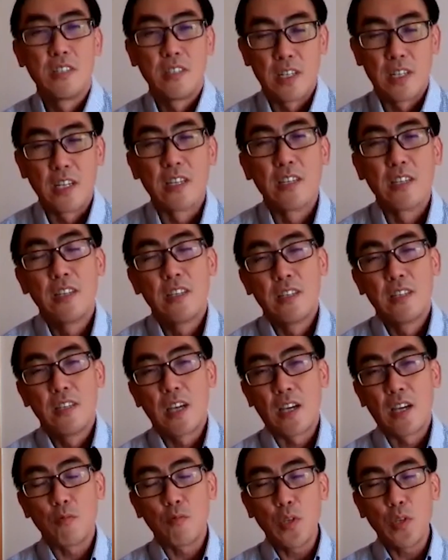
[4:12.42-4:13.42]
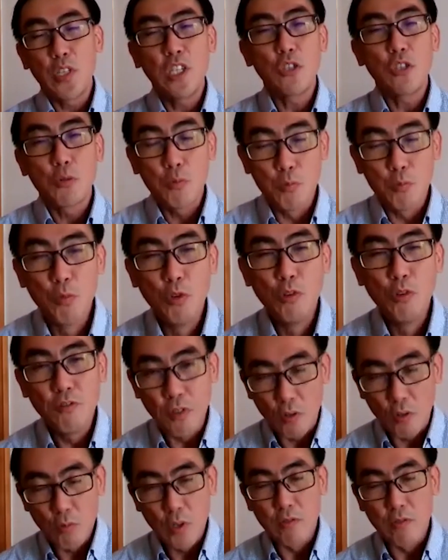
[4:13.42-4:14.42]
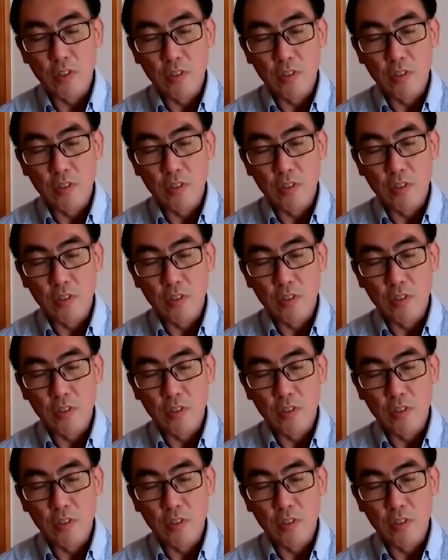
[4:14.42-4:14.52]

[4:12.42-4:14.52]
right? And we need to move forward